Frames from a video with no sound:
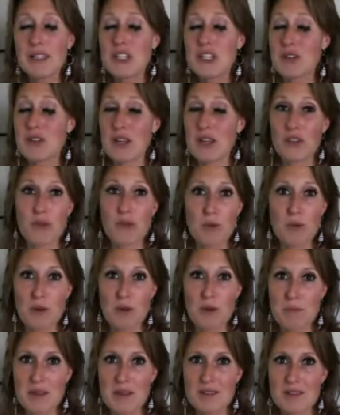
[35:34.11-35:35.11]
completely
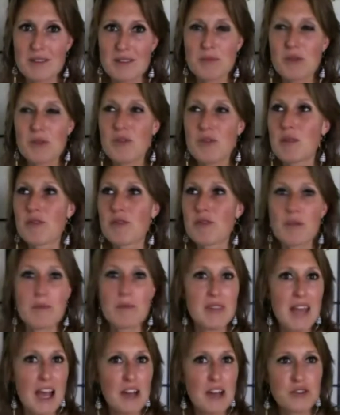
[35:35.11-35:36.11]
transformed her business,
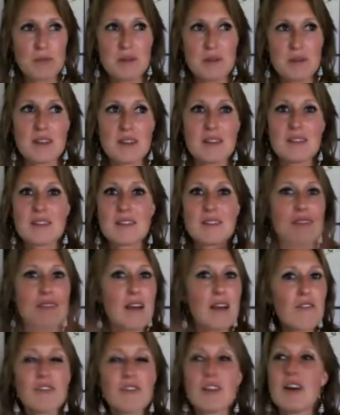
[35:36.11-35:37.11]
moving from
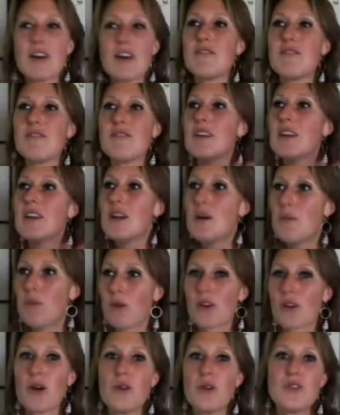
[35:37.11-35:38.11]
naturopathy into self-love
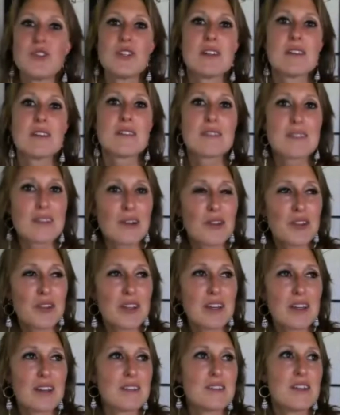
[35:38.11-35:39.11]
and more coaching
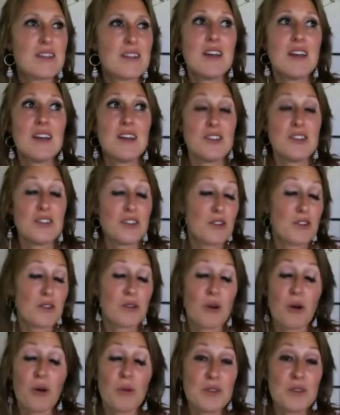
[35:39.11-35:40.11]
consulting. And
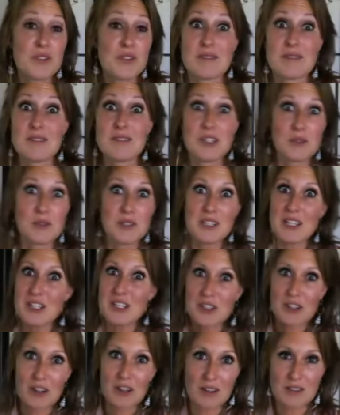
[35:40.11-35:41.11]
her goal was to, you know,
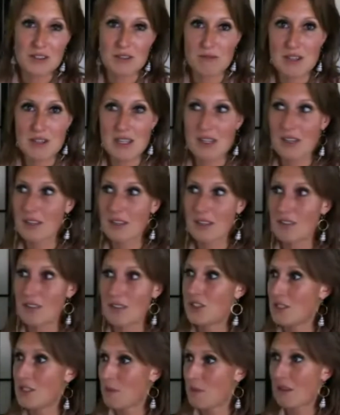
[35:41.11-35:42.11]
teach in Costa Rica. And
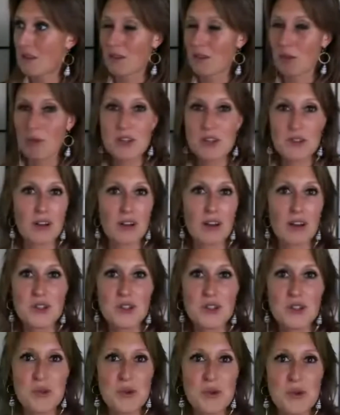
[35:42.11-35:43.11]
she spent the winter in
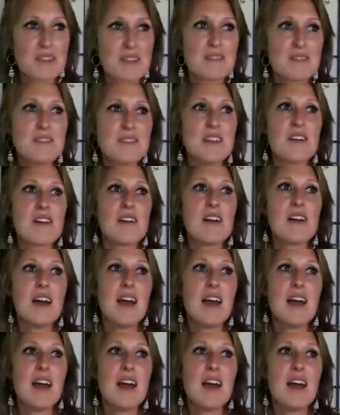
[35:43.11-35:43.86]
Costa Rica this year.